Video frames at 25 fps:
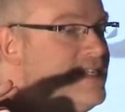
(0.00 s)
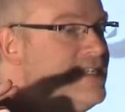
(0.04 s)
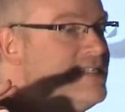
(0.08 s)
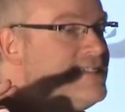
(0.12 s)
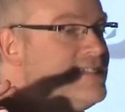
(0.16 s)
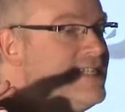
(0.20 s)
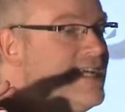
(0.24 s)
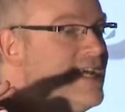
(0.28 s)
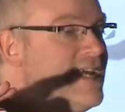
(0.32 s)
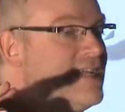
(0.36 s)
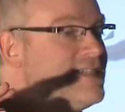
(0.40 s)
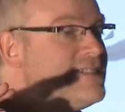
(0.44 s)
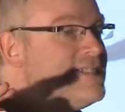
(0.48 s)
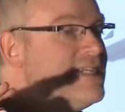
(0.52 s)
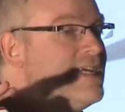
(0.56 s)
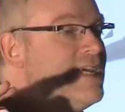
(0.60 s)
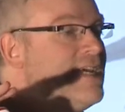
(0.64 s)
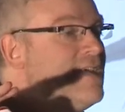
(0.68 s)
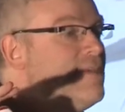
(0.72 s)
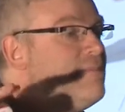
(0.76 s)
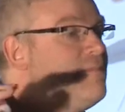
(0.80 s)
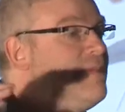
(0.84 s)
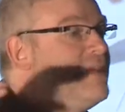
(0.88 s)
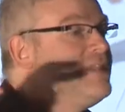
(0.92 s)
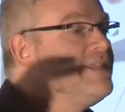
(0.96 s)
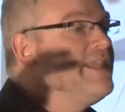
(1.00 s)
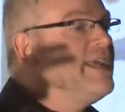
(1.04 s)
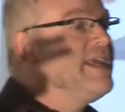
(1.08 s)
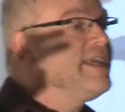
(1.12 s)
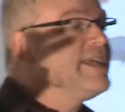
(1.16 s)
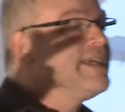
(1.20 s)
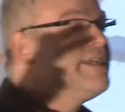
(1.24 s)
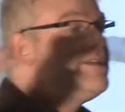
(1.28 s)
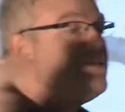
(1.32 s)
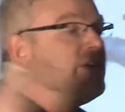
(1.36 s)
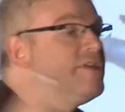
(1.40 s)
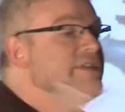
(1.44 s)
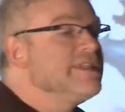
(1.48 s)
T cells, but they
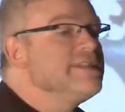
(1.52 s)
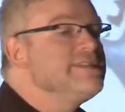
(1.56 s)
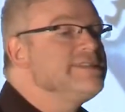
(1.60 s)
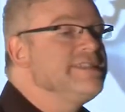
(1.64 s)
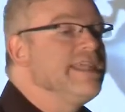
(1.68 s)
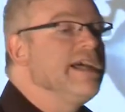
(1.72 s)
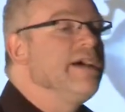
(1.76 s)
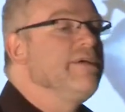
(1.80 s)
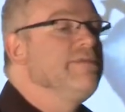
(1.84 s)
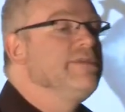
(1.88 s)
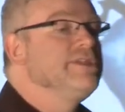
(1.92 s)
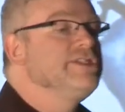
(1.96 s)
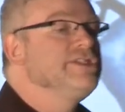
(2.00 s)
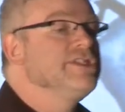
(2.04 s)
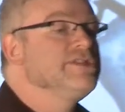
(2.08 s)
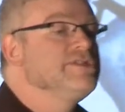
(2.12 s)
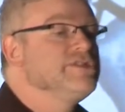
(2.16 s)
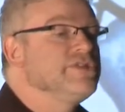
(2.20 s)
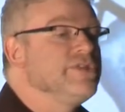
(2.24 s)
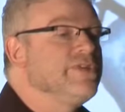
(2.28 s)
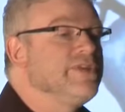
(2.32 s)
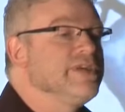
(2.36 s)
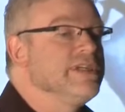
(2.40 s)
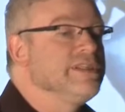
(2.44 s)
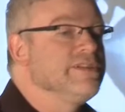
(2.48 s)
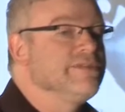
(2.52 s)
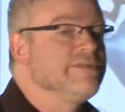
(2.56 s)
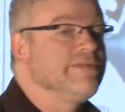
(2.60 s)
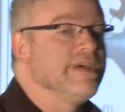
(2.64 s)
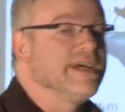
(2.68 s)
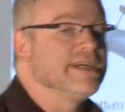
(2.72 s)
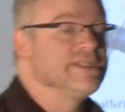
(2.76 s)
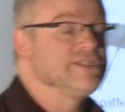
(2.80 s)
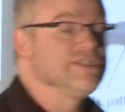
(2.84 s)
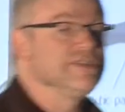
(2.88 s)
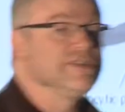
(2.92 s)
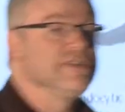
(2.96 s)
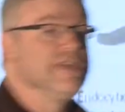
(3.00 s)
cannot establish a strong
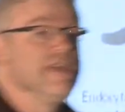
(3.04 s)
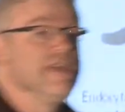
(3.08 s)
interaction.